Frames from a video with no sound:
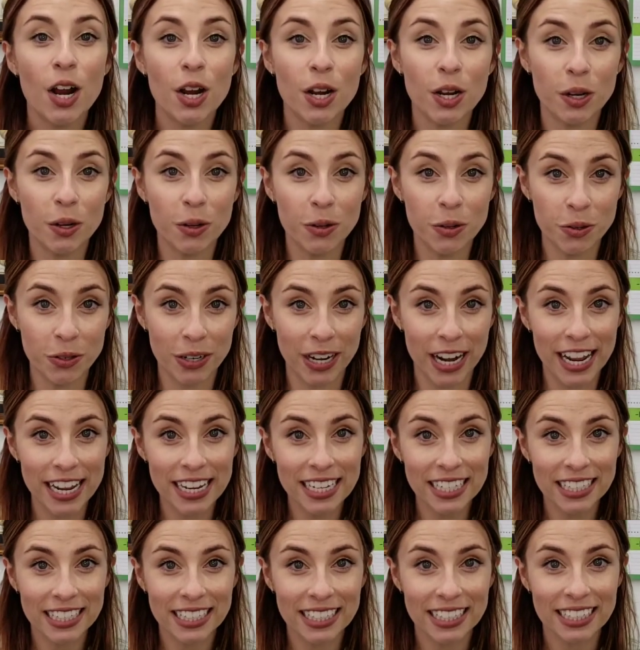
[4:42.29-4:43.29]

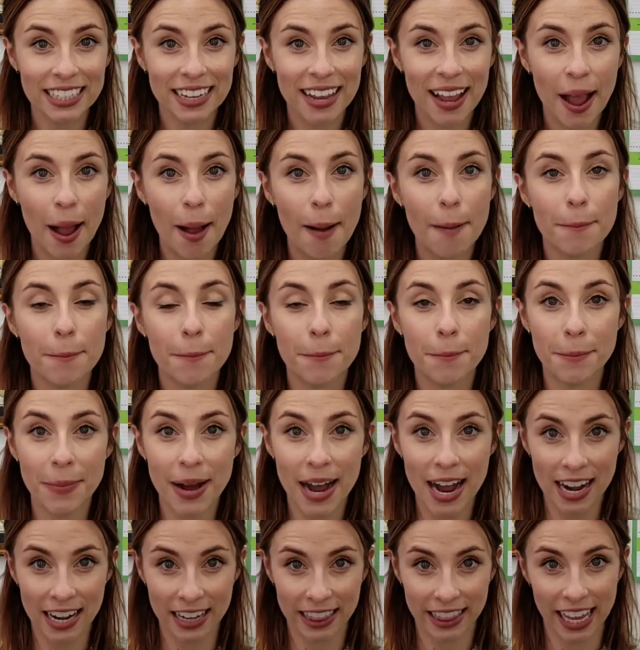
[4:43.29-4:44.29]
Lunes,
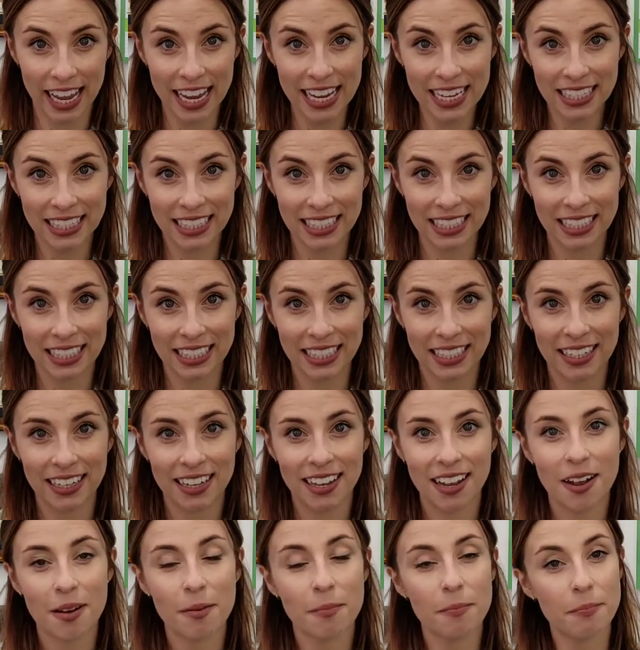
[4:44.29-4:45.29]
martes,
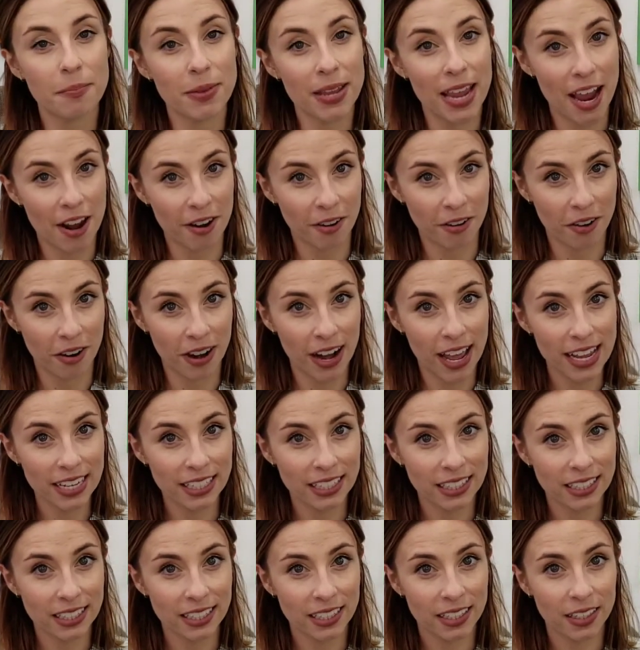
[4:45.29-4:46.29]

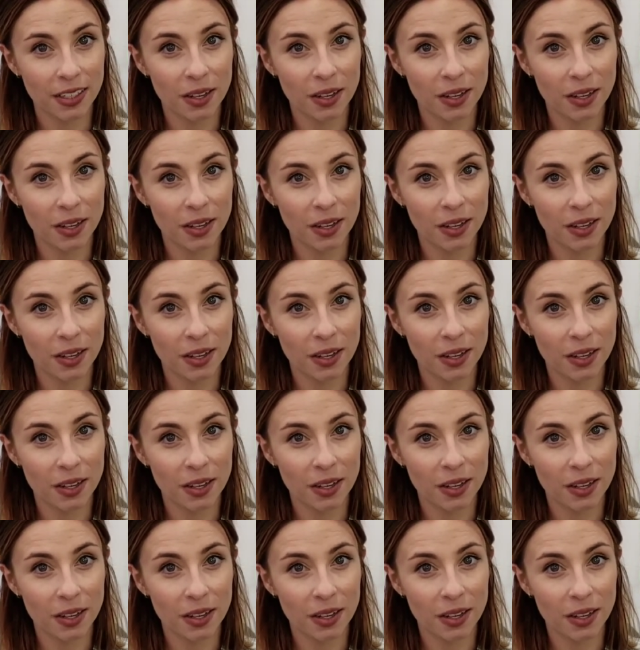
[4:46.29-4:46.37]
miércoles,